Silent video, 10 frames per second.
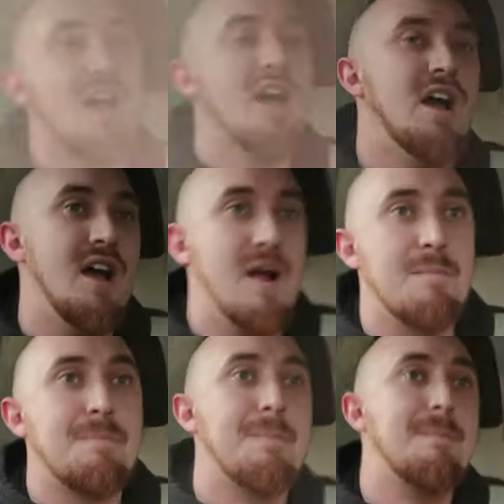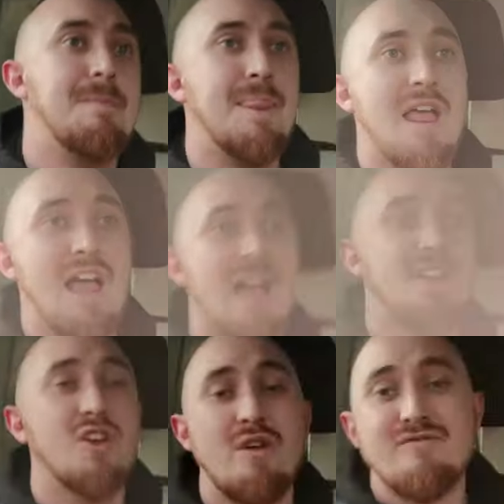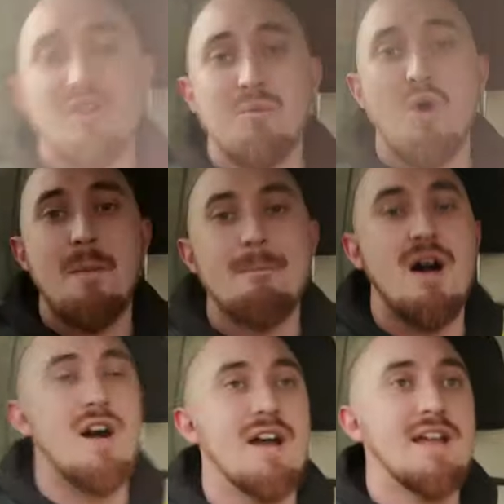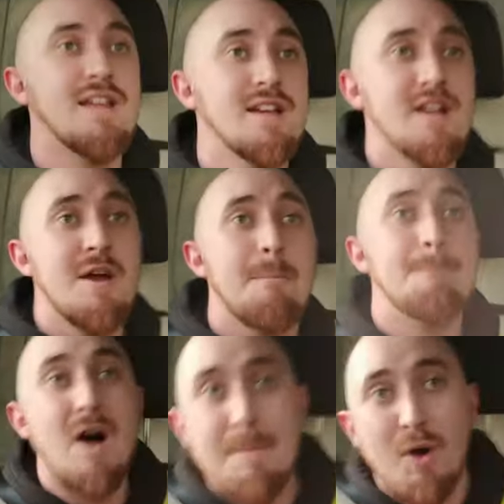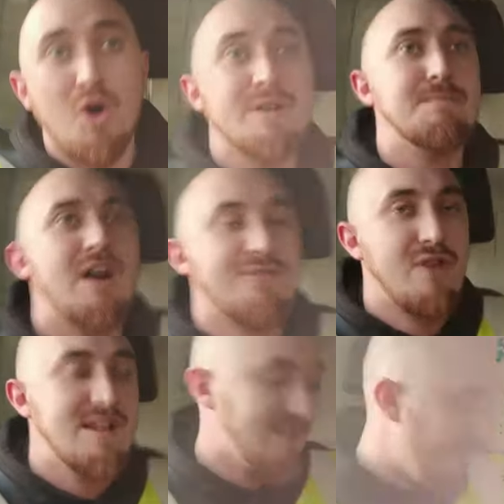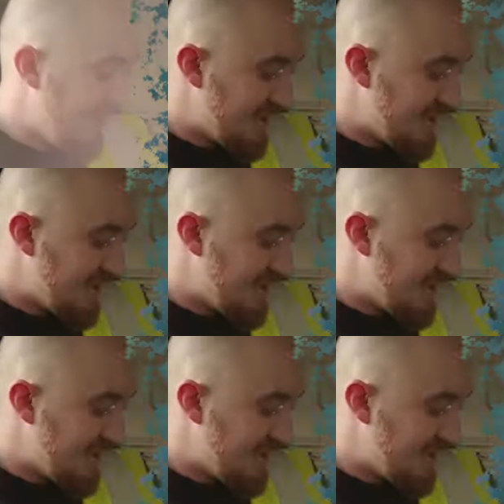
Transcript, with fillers: um, and going from what my my pod and my friends have